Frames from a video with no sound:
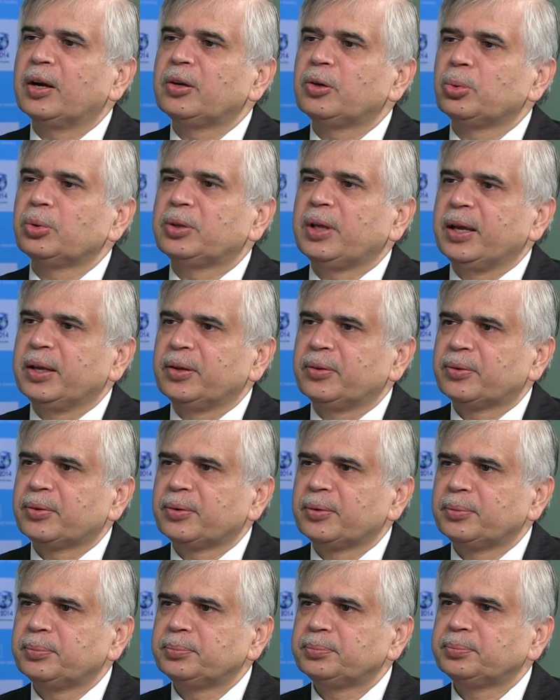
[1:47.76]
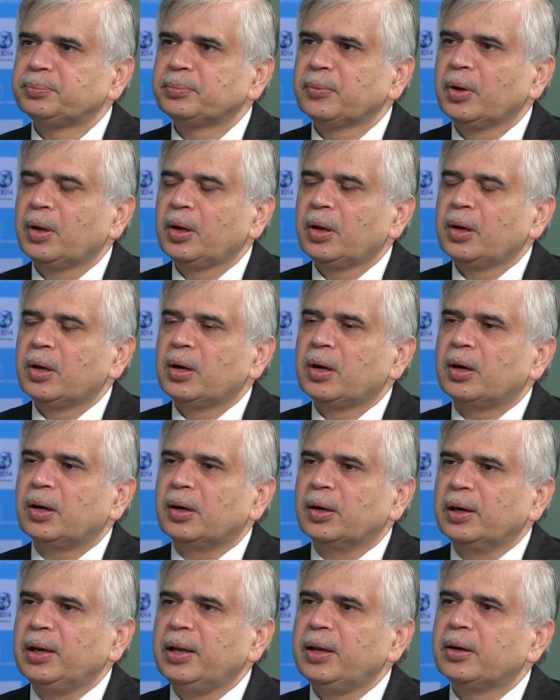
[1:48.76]
are two things.
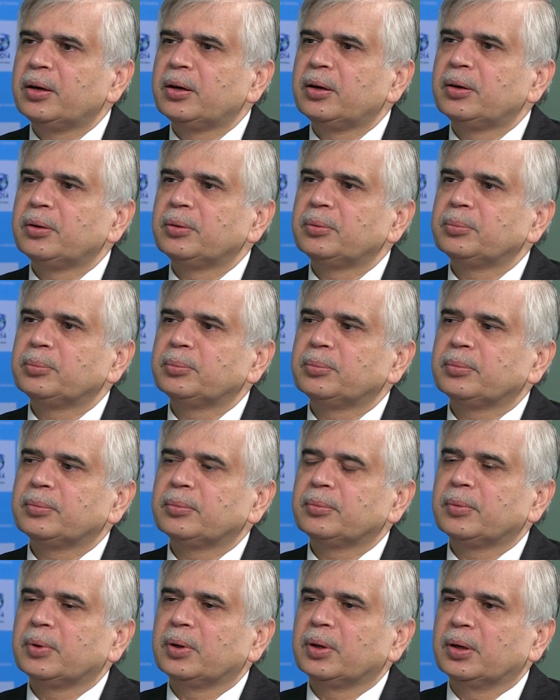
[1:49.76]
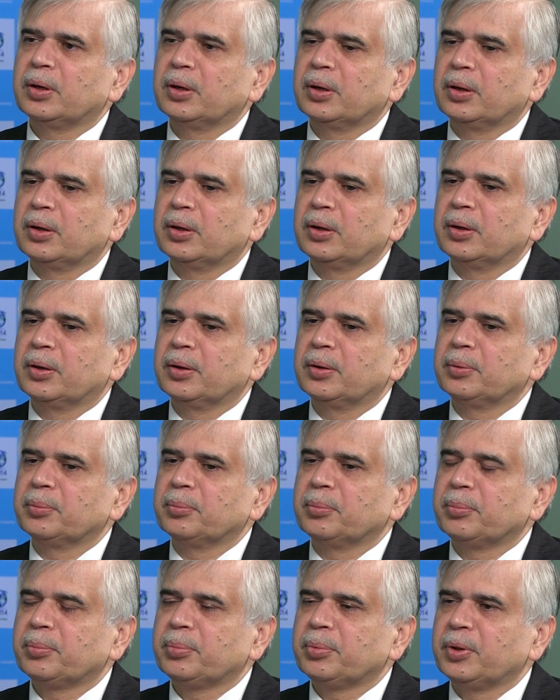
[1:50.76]
Earlier,
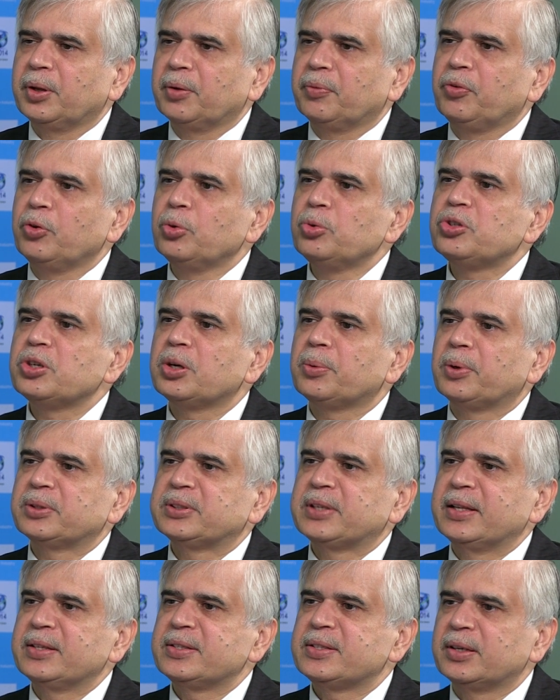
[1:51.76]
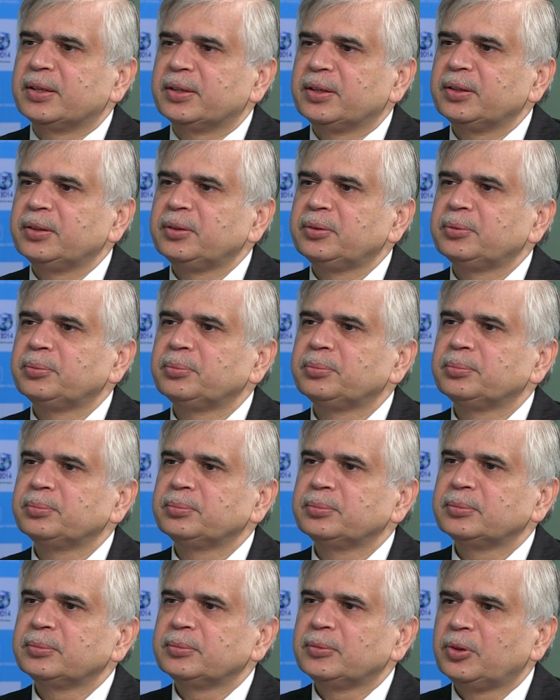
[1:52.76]
the future was uncertain.
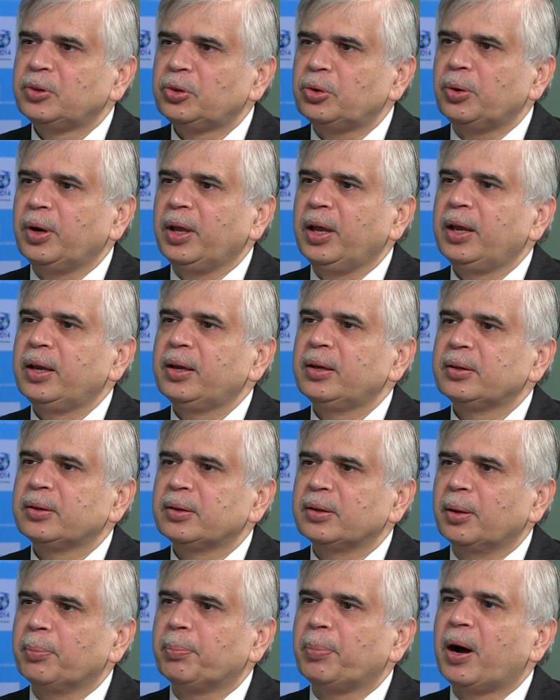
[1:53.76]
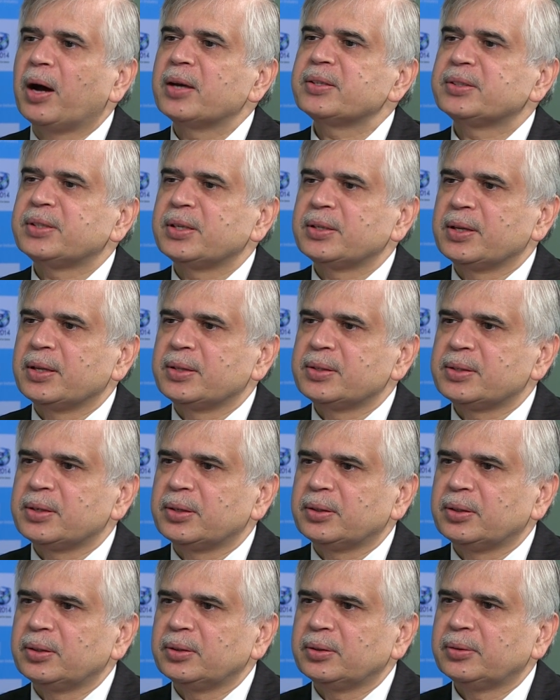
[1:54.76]
Today, the past is
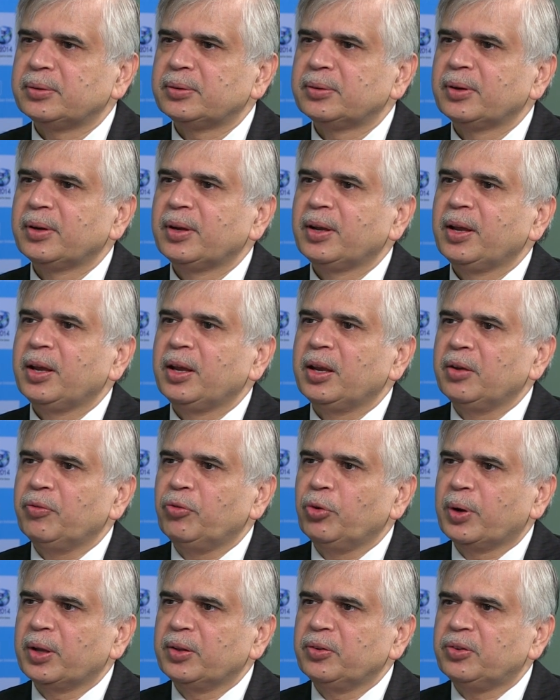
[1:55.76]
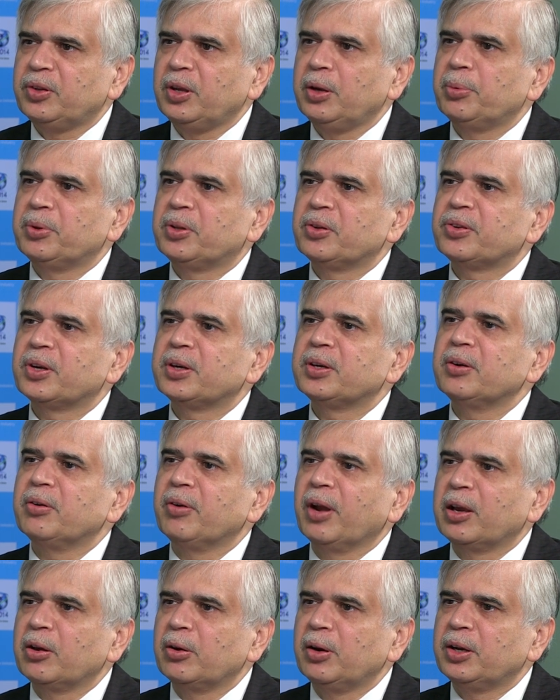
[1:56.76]
uncertain. If you can see with the certain
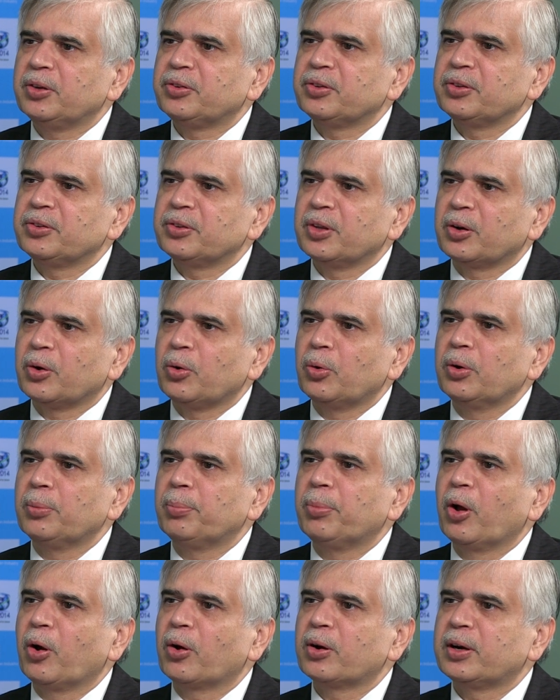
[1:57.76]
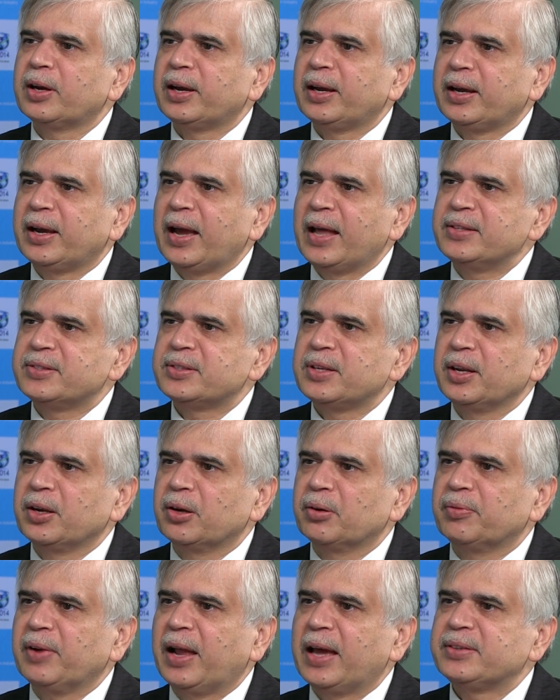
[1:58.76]
regulations, the coal block, cancelling
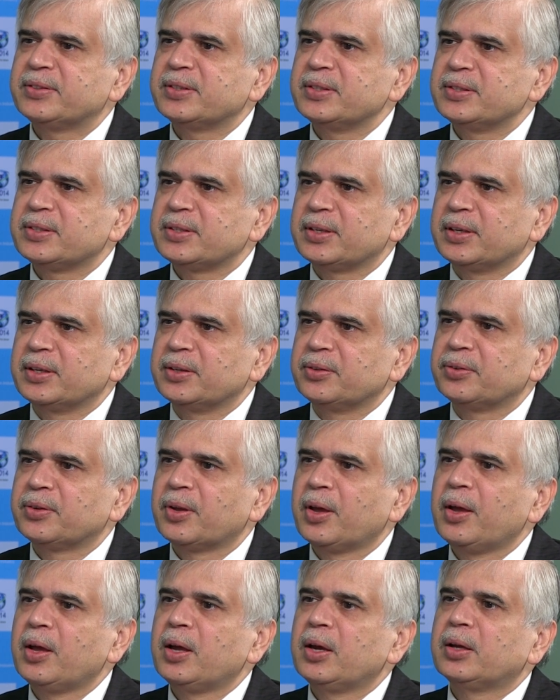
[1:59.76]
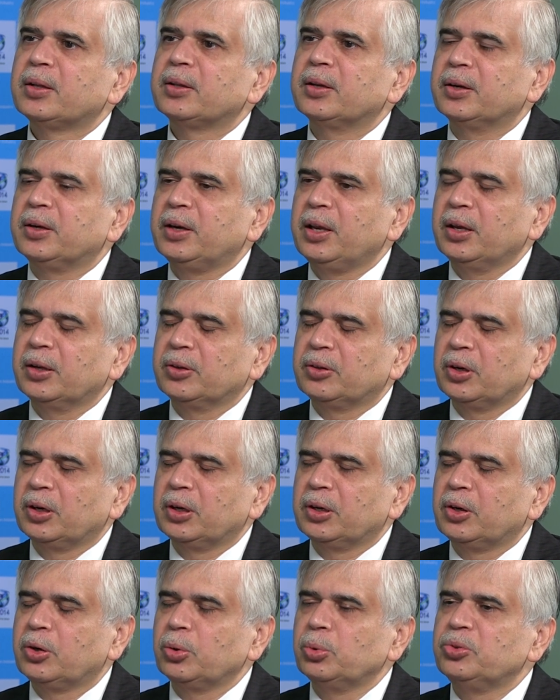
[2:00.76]
of licenses, the
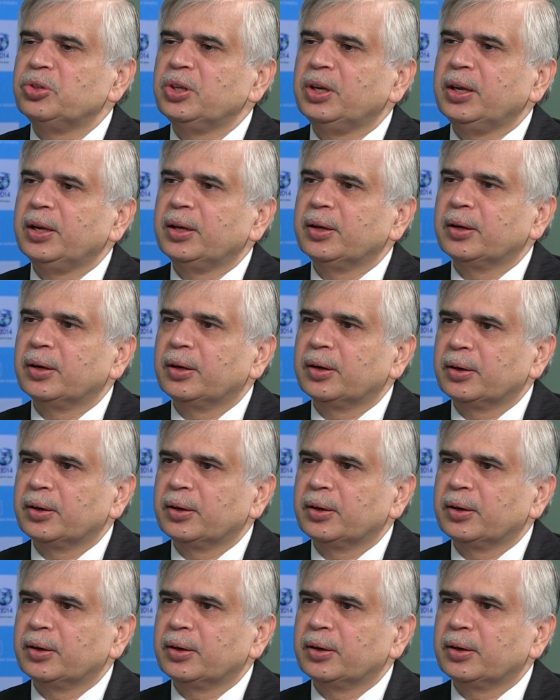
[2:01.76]
2G,